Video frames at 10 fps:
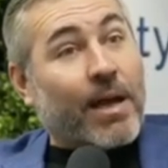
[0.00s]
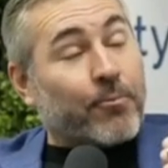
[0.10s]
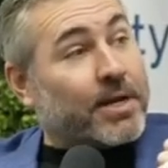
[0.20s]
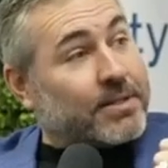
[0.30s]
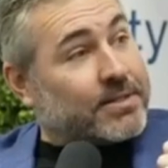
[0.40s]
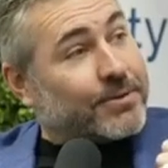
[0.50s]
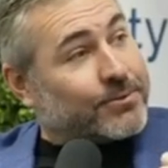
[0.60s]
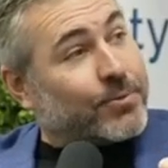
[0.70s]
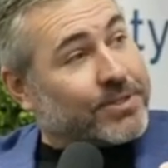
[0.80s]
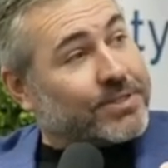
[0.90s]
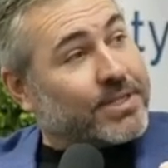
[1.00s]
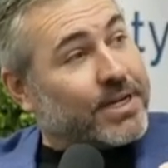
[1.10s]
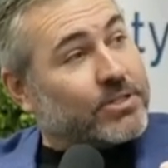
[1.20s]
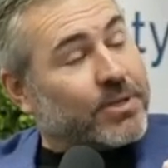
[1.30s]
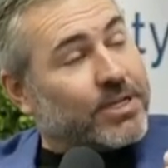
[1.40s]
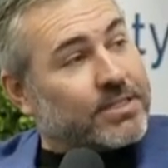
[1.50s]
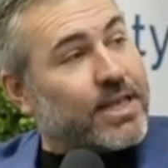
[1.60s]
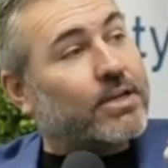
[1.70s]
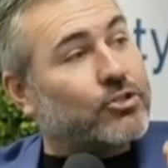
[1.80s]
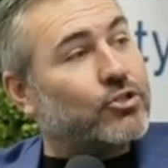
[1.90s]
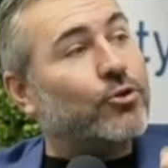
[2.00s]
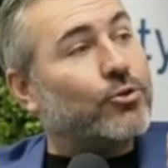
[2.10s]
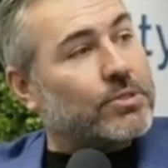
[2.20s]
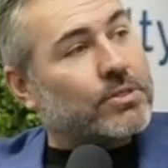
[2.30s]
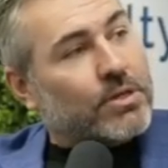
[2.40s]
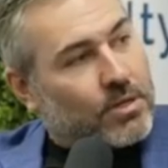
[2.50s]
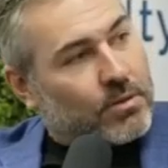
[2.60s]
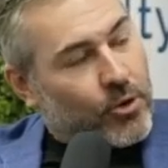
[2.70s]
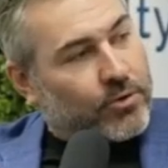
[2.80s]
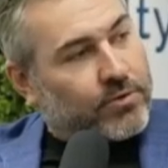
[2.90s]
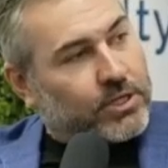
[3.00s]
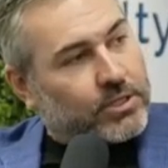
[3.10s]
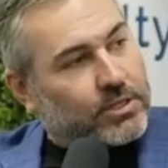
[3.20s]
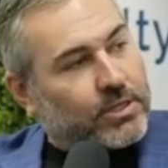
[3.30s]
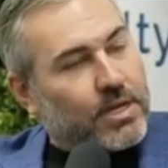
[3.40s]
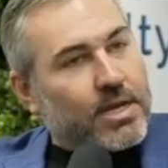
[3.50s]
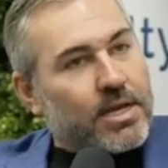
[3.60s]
I'm ready to talk to a real estate agent, because that shows motivation.